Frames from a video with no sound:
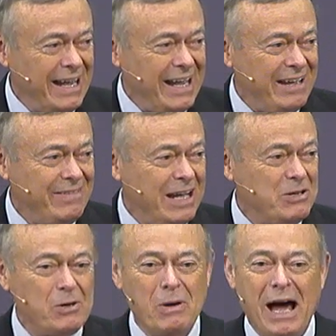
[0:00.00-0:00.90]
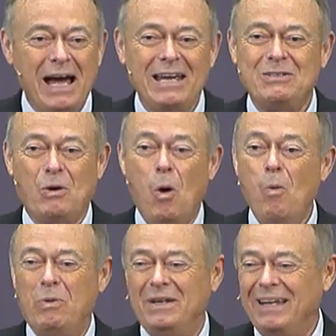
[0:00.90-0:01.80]
have had your eyes
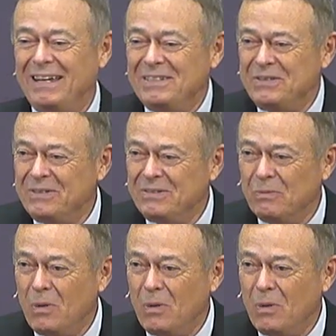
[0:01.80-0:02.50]
open as you've